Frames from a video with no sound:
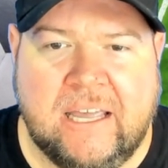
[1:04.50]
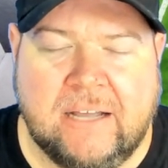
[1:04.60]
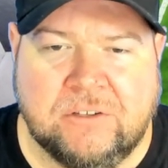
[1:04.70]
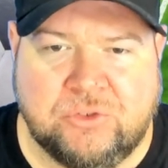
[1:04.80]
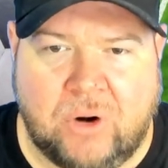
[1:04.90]

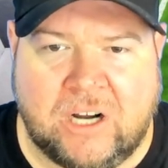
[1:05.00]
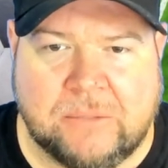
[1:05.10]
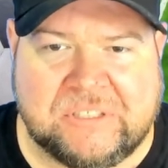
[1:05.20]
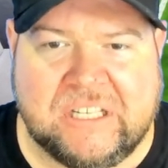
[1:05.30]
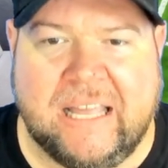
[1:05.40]
and the draw
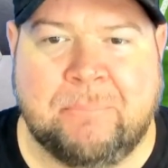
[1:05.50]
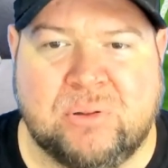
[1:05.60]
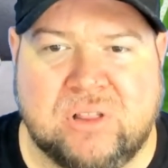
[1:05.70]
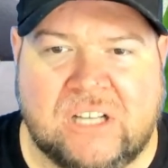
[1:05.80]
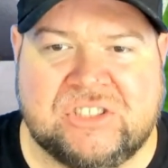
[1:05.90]
comes in at
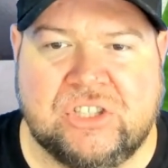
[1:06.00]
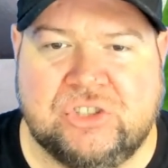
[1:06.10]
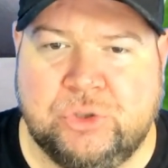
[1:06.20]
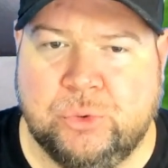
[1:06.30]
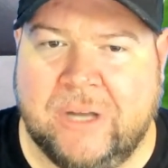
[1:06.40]
plus
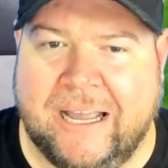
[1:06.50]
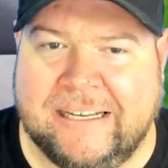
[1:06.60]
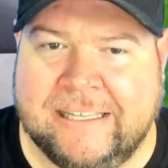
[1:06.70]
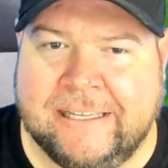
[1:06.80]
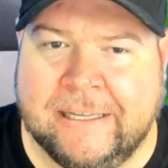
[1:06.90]

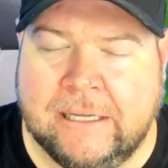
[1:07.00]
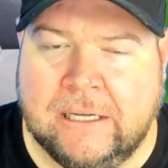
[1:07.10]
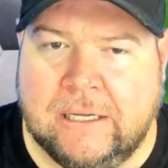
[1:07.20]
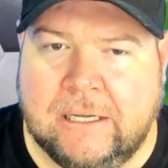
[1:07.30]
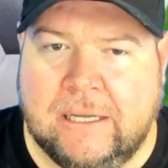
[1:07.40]
290.
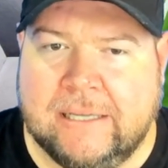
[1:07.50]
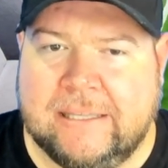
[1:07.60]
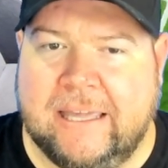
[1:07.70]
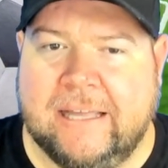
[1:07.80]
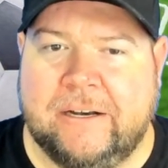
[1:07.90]

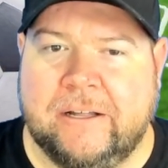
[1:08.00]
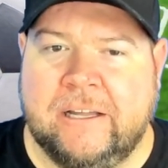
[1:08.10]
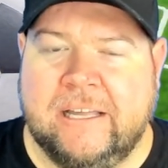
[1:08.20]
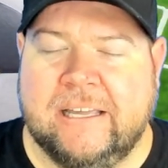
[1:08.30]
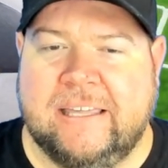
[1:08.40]

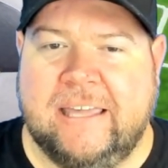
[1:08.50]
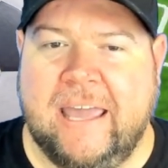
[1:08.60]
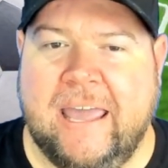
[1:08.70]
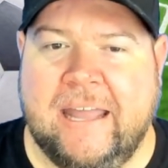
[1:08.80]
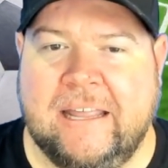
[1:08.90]
Canada,
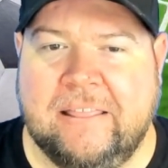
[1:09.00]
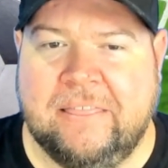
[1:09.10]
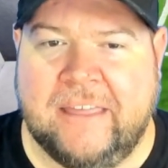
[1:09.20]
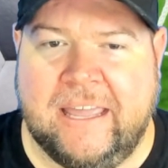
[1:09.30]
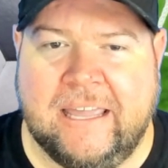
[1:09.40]
can
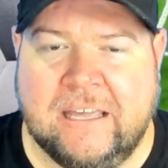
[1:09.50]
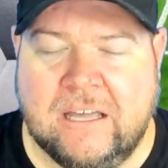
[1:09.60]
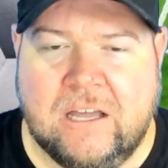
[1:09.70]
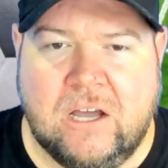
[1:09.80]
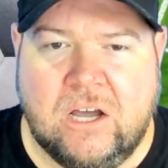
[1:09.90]
they
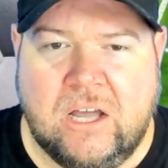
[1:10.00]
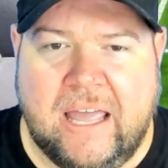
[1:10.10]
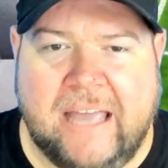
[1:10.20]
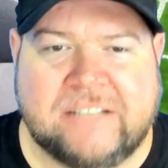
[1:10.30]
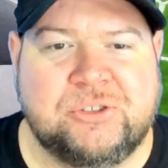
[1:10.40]

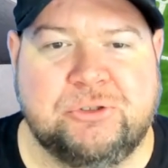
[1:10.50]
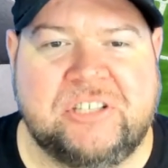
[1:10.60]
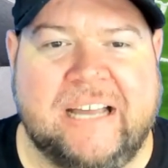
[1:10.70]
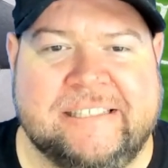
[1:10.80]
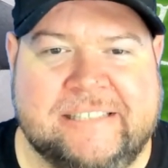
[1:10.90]

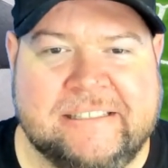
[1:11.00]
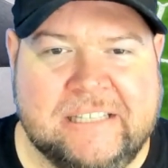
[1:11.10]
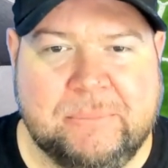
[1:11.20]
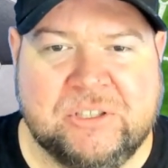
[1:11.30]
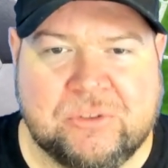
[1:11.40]
exercise the
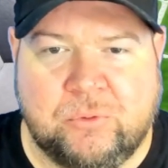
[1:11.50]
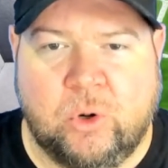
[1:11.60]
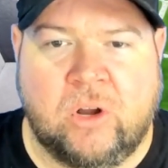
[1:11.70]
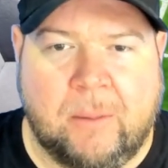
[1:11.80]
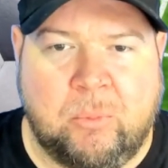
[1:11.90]
demons of
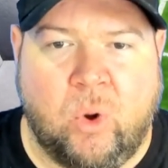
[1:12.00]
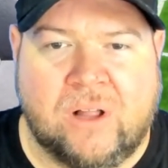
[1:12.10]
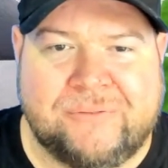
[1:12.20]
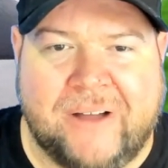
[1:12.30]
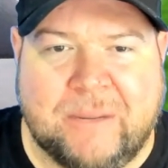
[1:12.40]
World Cup
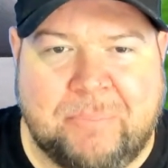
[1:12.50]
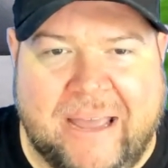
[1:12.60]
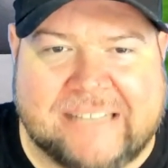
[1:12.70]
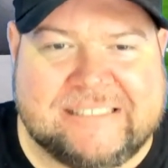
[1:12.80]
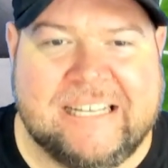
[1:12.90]
qualifying
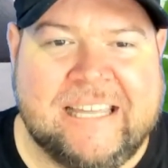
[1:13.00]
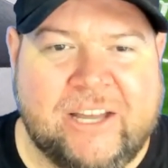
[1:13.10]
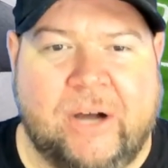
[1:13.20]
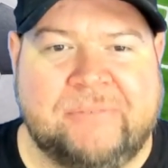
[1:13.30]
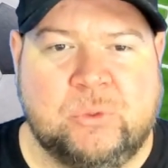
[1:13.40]
past and
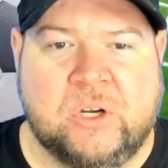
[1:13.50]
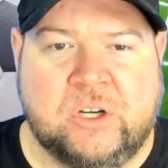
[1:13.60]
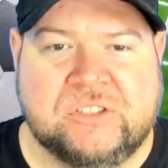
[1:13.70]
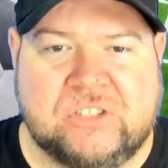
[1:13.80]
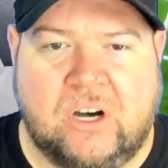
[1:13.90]
get off to a
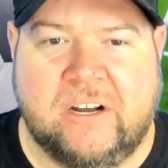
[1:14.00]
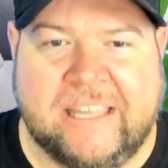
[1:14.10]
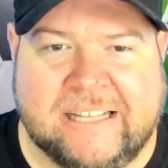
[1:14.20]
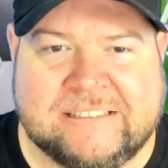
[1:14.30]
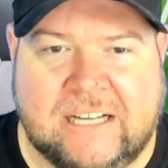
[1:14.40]
good start
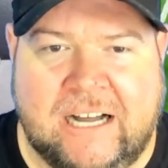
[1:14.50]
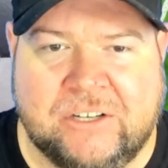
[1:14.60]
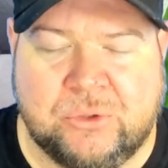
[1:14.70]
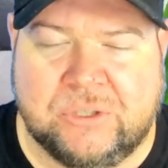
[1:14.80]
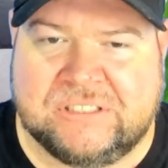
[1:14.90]
against a
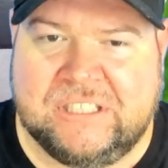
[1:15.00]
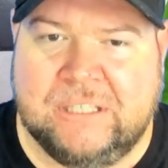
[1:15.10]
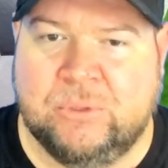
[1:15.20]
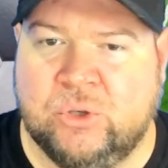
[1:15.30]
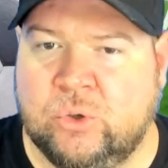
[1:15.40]
Honduras
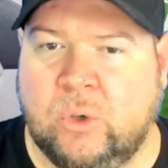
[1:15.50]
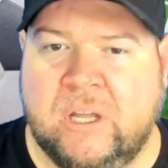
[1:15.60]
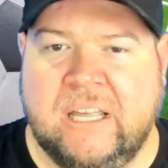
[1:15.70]
team who